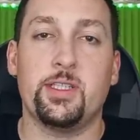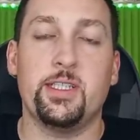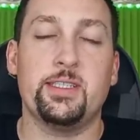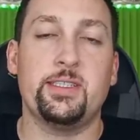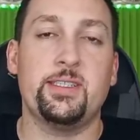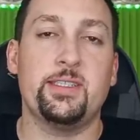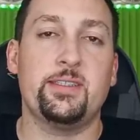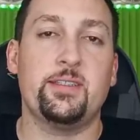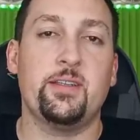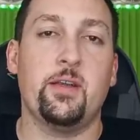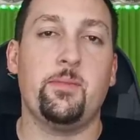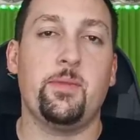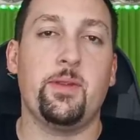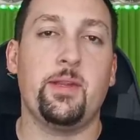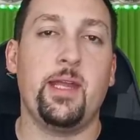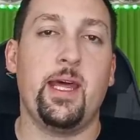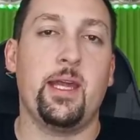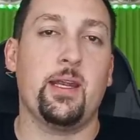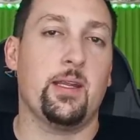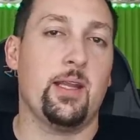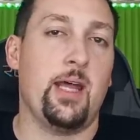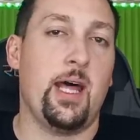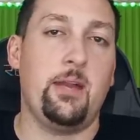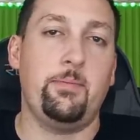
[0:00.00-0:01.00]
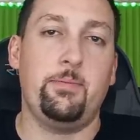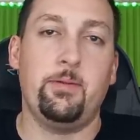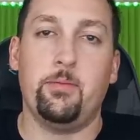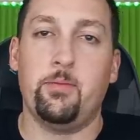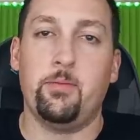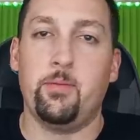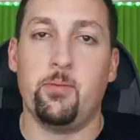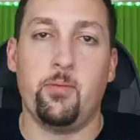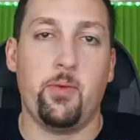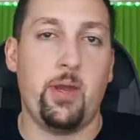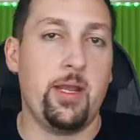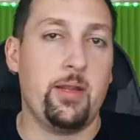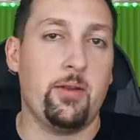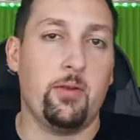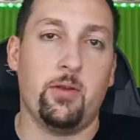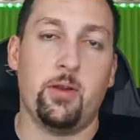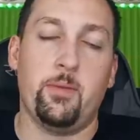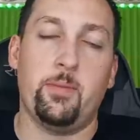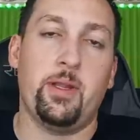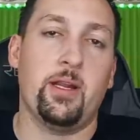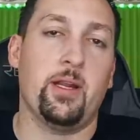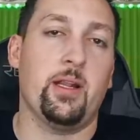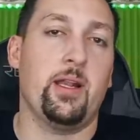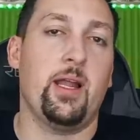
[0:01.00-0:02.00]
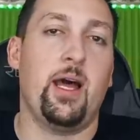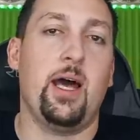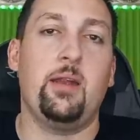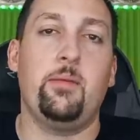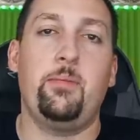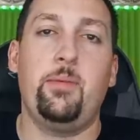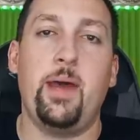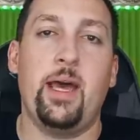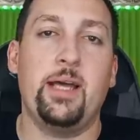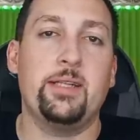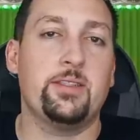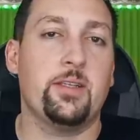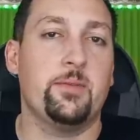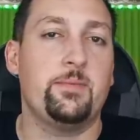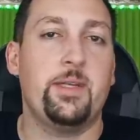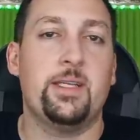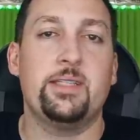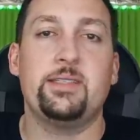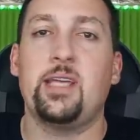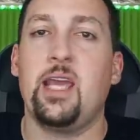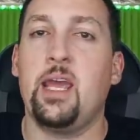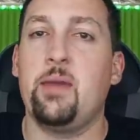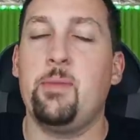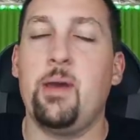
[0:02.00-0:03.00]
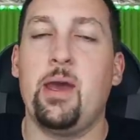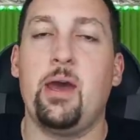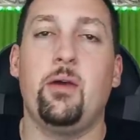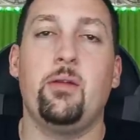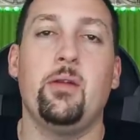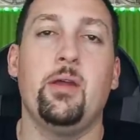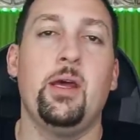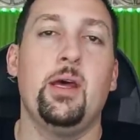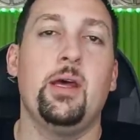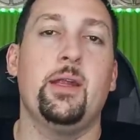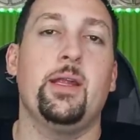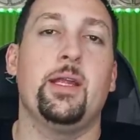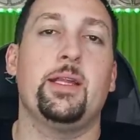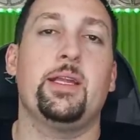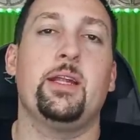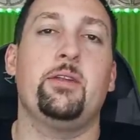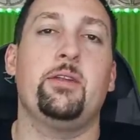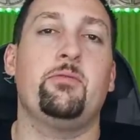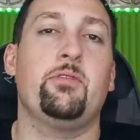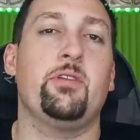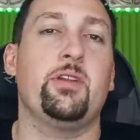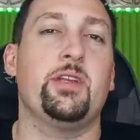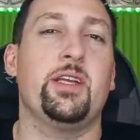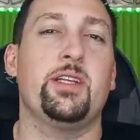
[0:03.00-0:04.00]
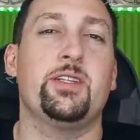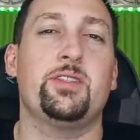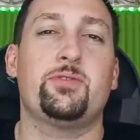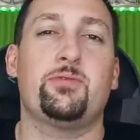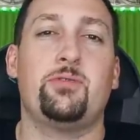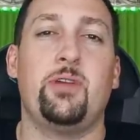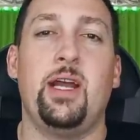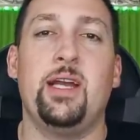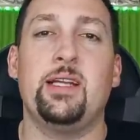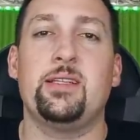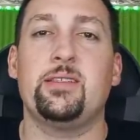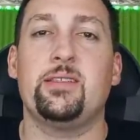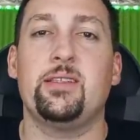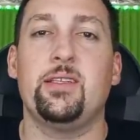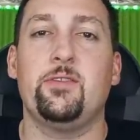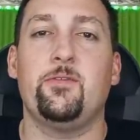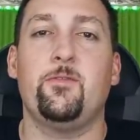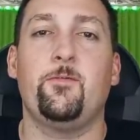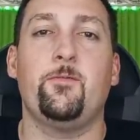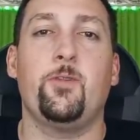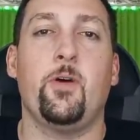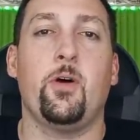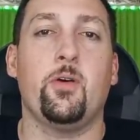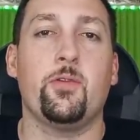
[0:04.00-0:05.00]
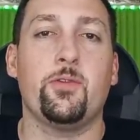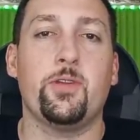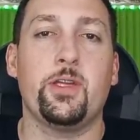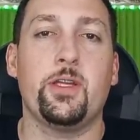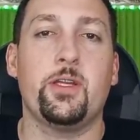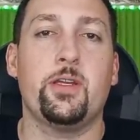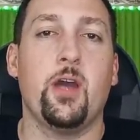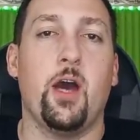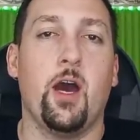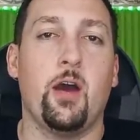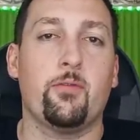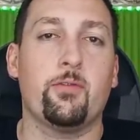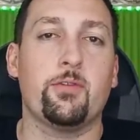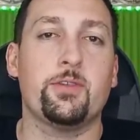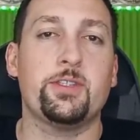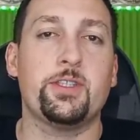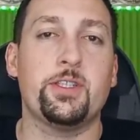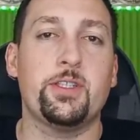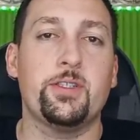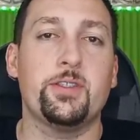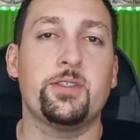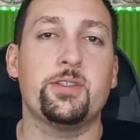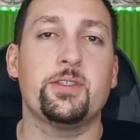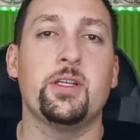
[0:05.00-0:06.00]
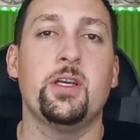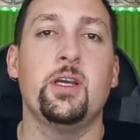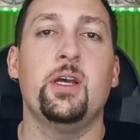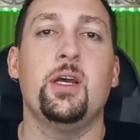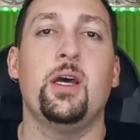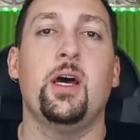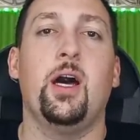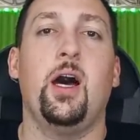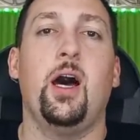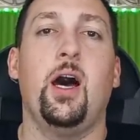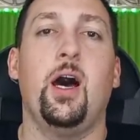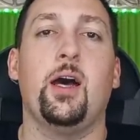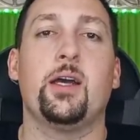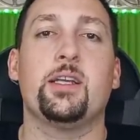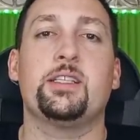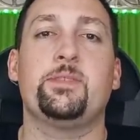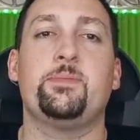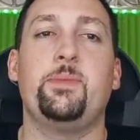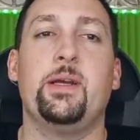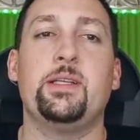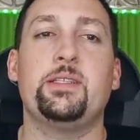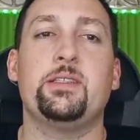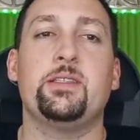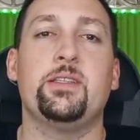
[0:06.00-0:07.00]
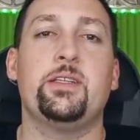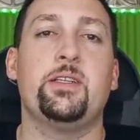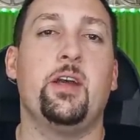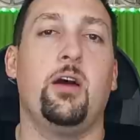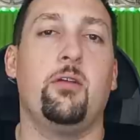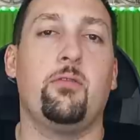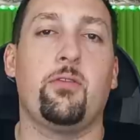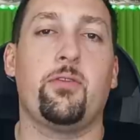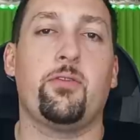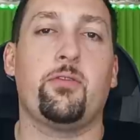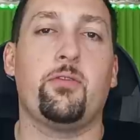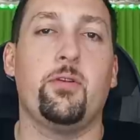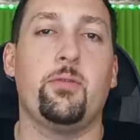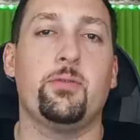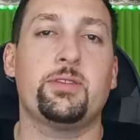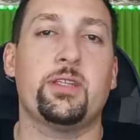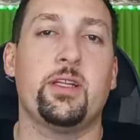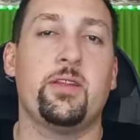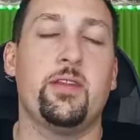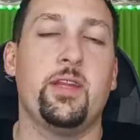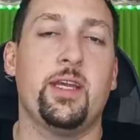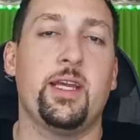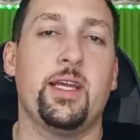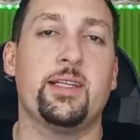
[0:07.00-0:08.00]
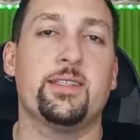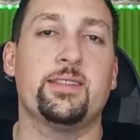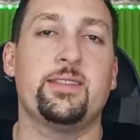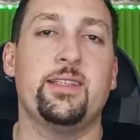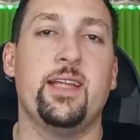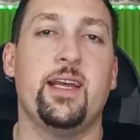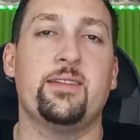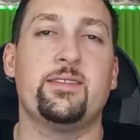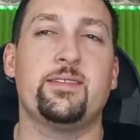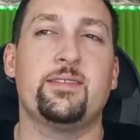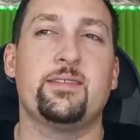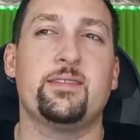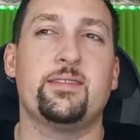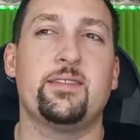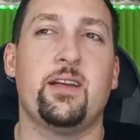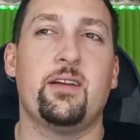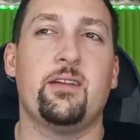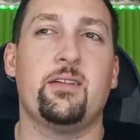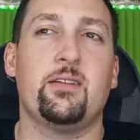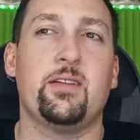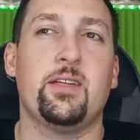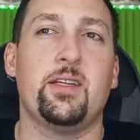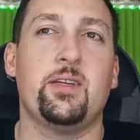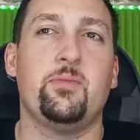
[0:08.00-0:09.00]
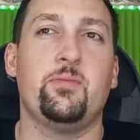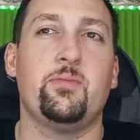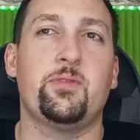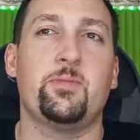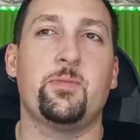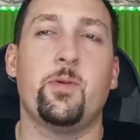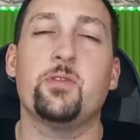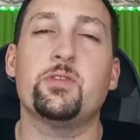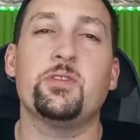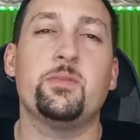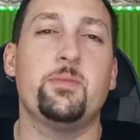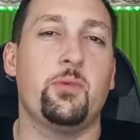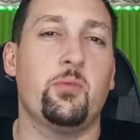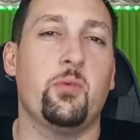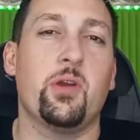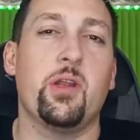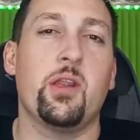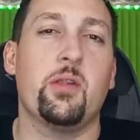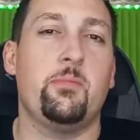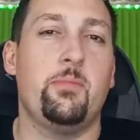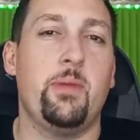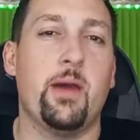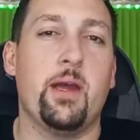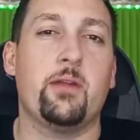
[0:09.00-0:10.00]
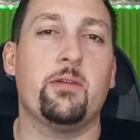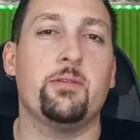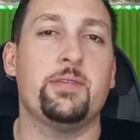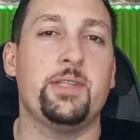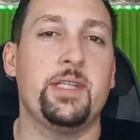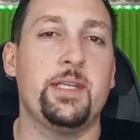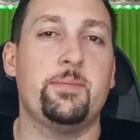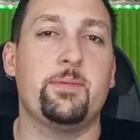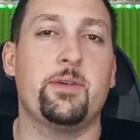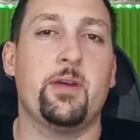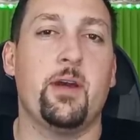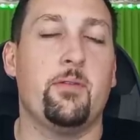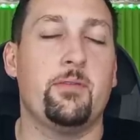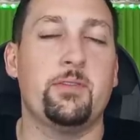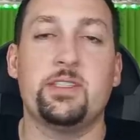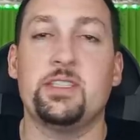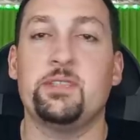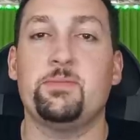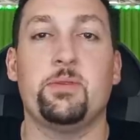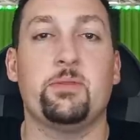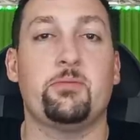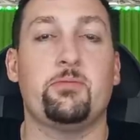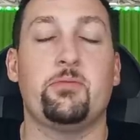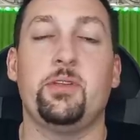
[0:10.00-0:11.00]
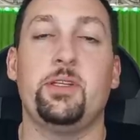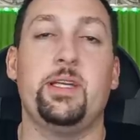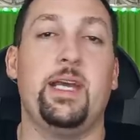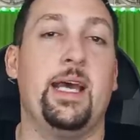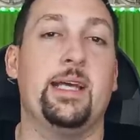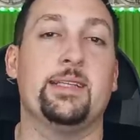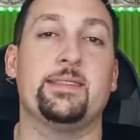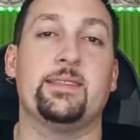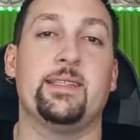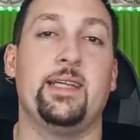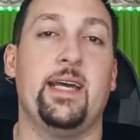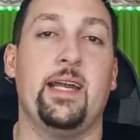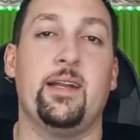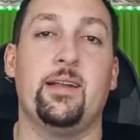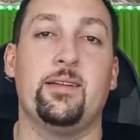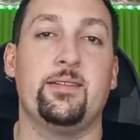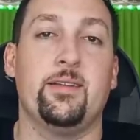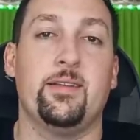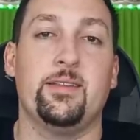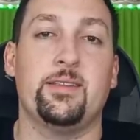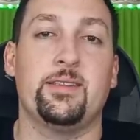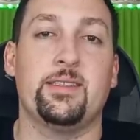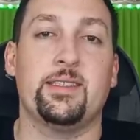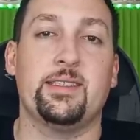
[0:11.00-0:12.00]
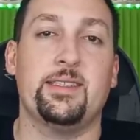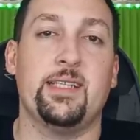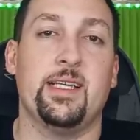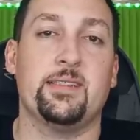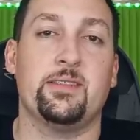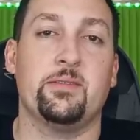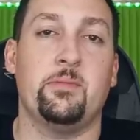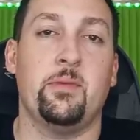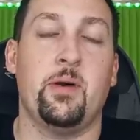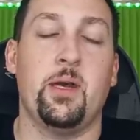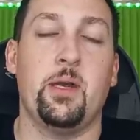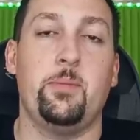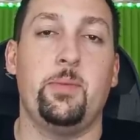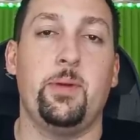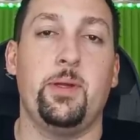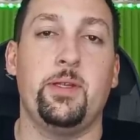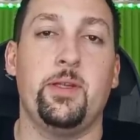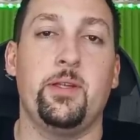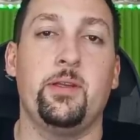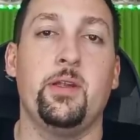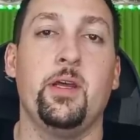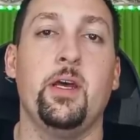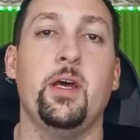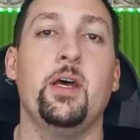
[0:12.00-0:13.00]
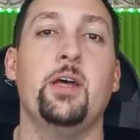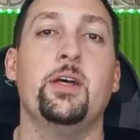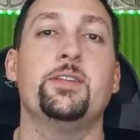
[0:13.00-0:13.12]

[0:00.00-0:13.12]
This is something that a lot of people have been waiting on. I mean, a lot of patch updates came out that didn't really address the faulty coverages uh, especially cover three, which I think is necessarily supposed to be one of the better deep coverages, but really hasn't had a ton of success in my opinion.